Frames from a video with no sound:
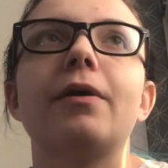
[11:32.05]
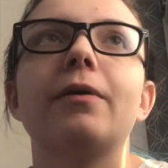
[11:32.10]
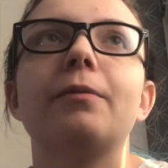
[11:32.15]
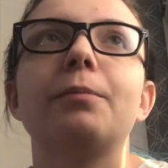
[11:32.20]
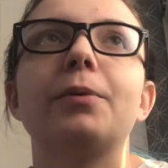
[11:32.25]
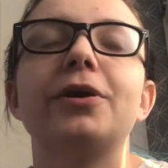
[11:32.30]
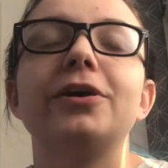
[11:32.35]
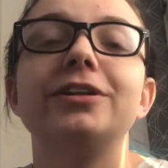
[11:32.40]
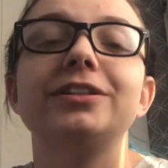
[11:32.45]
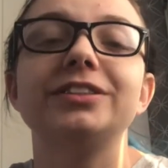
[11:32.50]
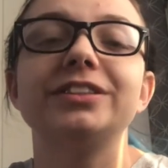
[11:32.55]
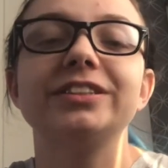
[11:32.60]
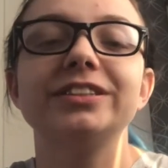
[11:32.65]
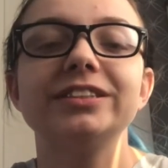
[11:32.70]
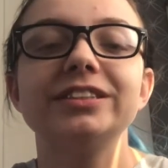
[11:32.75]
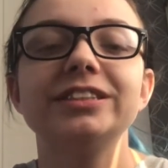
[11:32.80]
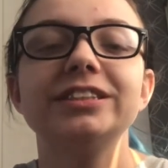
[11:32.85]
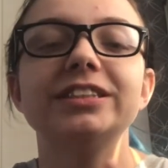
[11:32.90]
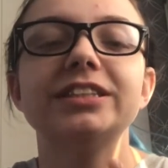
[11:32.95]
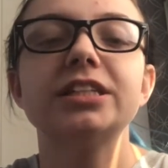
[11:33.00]

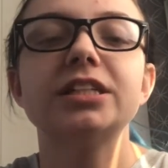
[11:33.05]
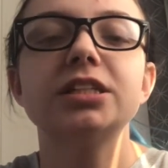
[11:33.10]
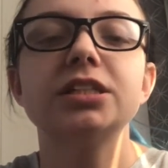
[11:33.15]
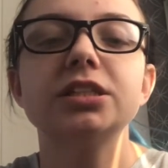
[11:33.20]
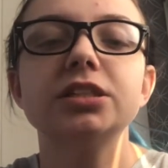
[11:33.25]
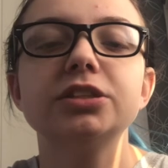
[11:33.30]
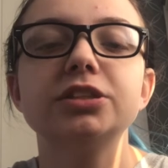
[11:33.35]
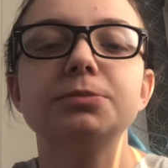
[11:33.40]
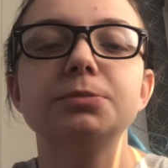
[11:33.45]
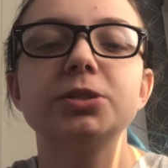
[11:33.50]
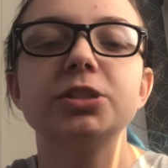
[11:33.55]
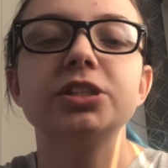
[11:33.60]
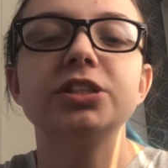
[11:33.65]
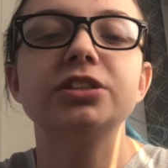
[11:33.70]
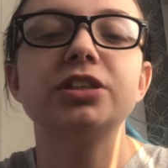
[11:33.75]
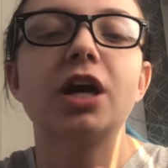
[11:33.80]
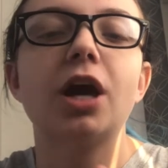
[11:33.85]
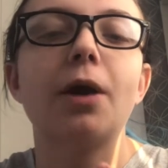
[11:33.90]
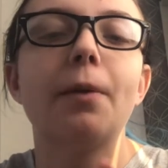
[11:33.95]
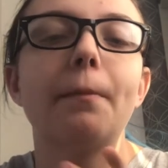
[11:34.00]
personally, some of these
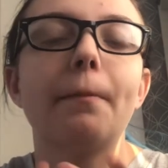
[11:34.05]
help